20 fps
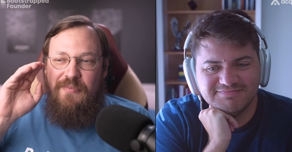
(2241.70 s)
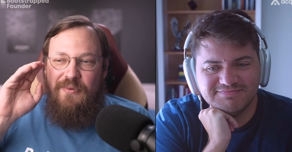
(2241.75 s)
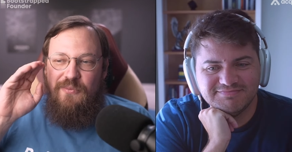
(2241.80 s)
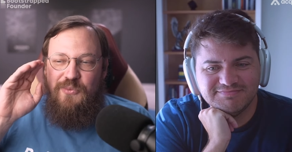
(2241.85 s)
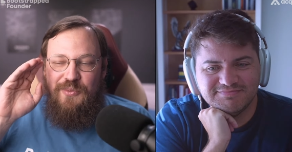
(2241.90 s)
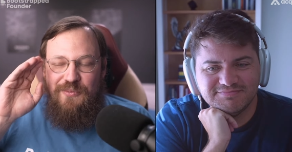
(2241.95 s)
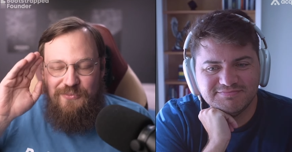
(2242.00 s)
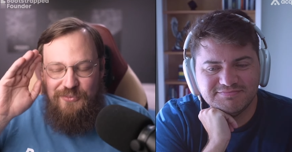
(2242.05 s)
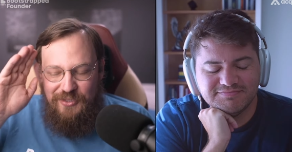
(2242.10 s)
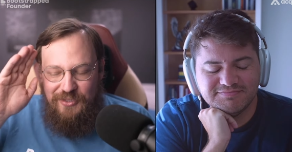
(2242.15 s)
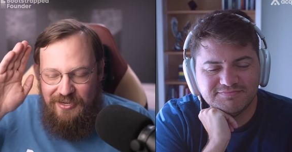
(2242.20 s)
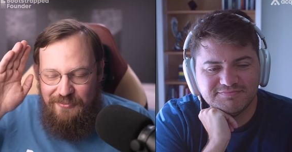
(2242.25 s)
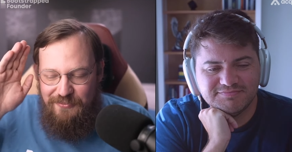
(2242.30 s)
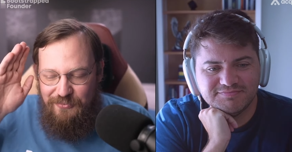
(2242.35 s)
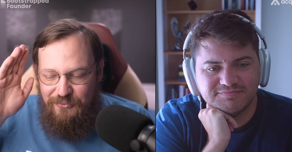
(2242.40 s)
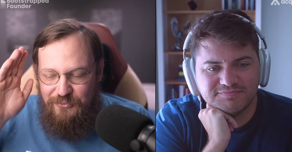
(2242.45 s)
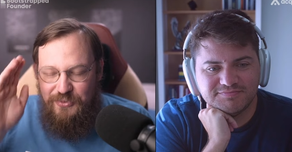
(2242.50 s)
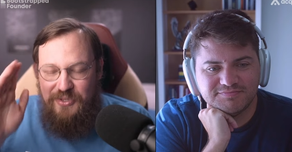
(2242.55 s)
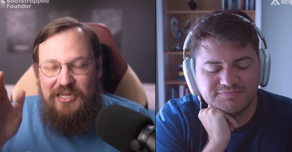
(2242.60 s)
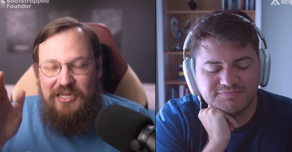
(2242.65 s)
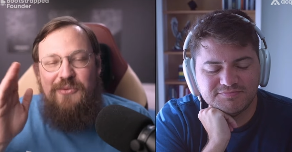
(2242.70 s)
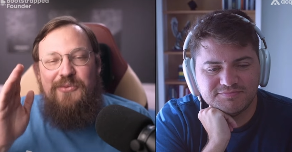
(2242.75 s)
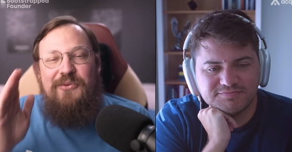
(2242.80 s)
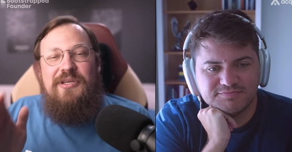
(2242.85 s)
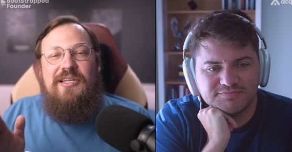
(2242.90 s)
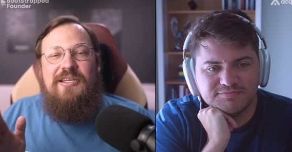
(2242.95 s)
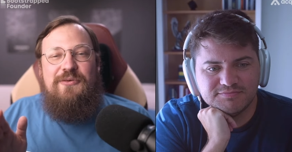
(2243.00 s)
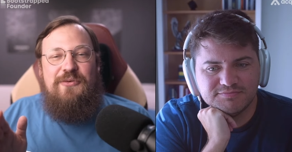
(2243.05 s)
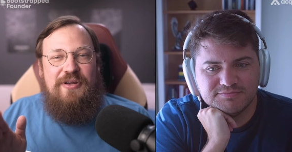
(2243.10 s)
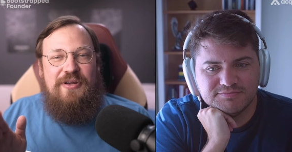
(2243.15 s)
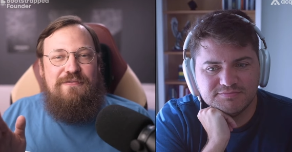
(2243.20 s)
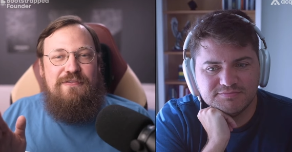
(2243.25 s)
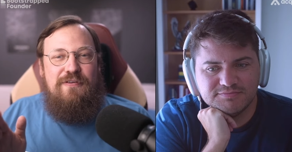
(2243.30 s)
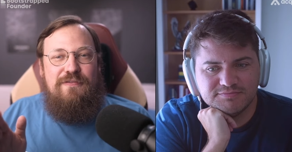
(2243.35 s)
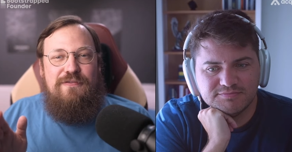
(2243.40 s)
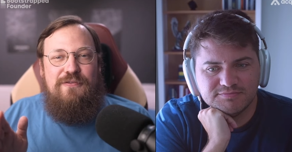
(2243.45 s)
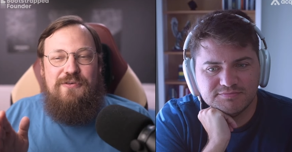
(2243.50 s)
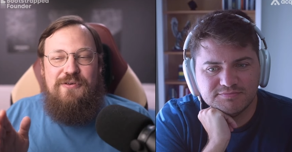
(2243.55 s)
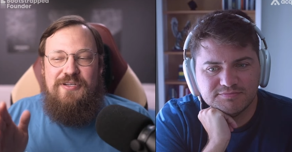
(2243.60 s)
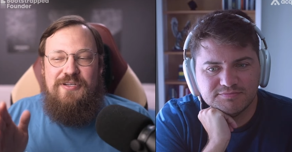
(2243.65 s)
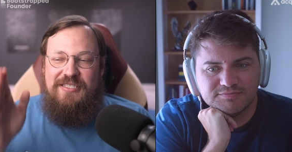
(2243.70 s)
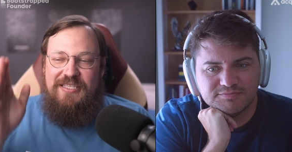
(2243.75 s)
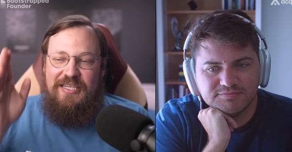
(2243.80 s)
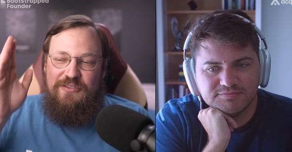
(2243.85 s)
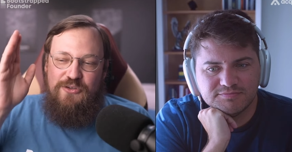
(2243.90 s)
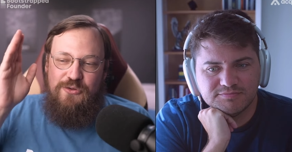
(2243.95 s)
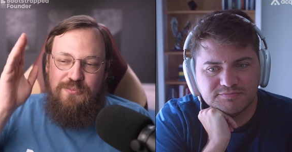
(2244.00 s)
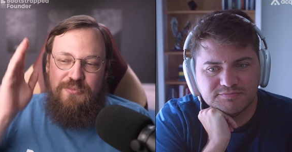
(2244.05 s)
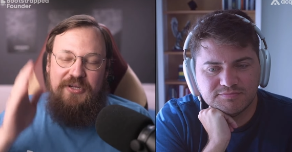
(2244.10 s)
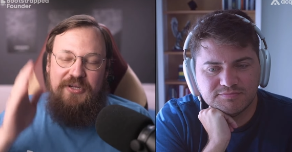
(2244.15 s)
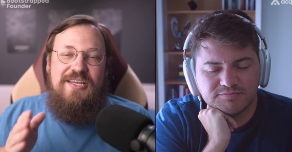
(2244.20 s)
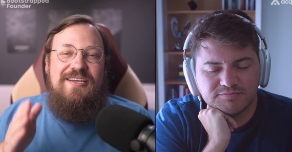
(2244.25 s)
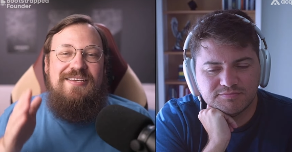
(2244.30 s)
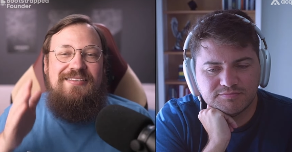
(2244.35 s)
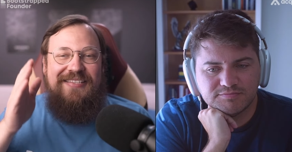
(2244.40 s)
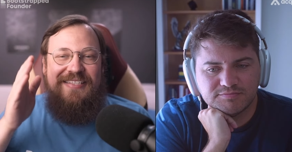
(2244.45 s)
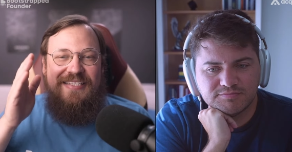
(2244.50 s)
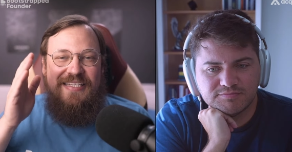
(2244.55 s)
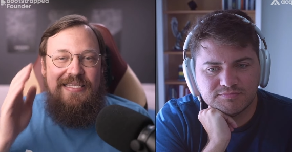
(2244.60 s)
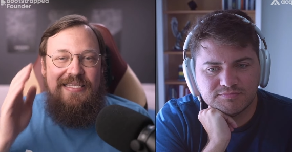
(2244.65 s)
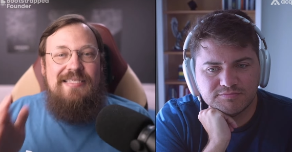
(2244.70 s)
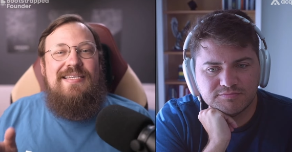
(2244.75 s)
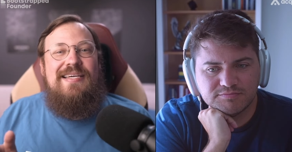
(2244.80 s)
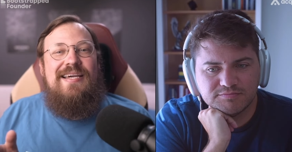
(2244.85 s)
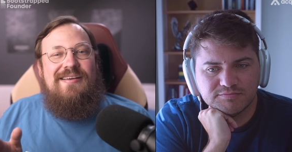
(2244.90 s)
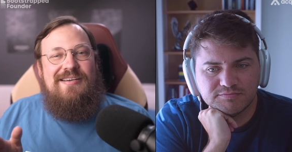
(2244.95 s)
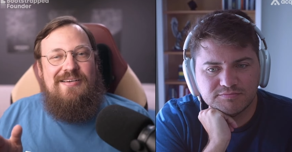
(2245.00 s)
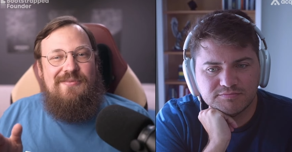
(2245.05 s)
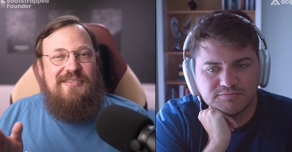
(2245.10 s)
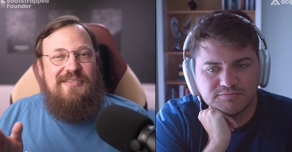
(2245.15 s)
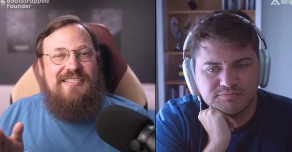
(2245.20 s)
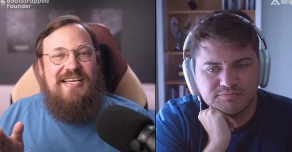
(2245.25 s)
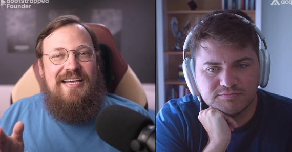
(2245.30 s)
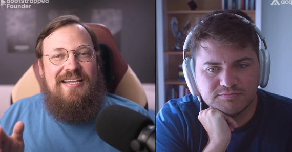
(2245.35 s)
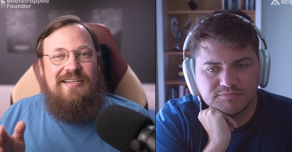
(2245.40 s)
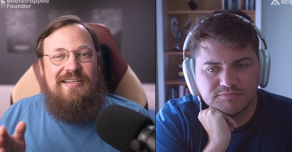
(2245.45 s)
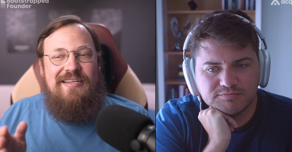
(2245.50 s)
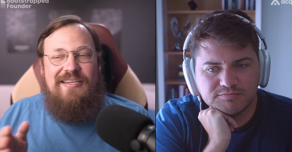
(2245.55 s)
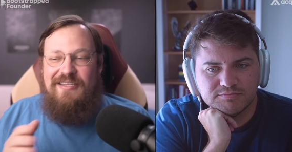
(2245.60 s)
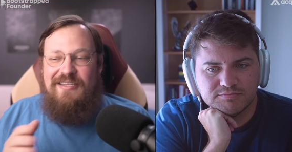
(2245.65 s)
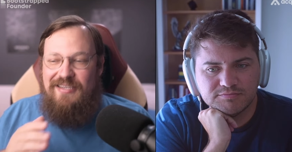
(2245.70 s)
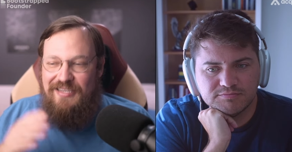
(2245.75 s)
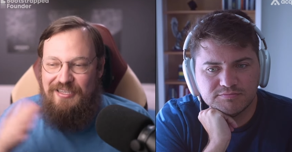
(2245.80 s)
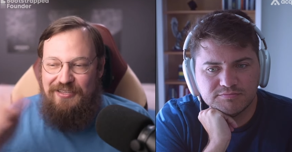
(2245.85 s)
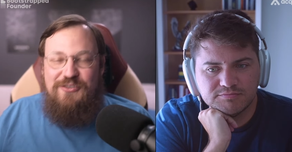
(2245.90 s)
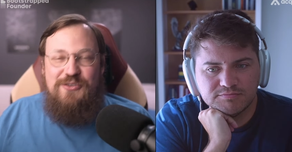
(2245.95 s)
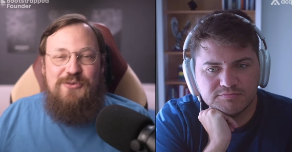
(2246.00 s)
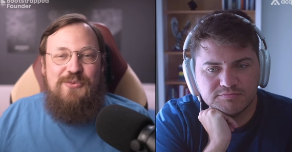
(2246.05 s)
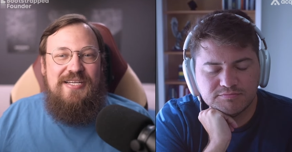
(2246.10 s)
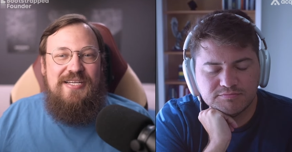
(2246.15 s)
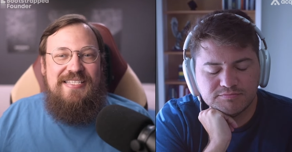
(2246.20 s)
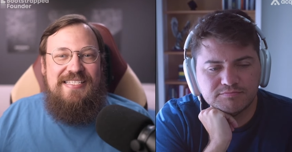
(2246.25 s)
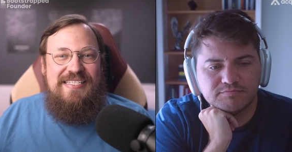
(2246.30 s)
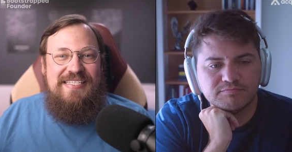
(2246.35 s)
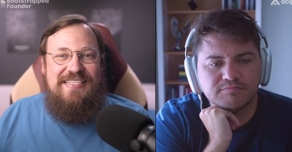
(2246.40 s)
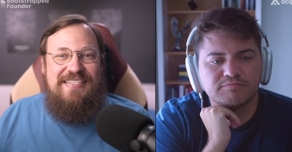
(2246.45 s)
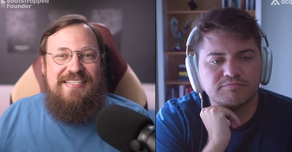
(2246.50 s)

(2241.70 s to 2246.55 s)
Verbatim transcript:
Speaker 1: w- what i'm really really grateful for is that you're bringing the indie hacker mentality into yc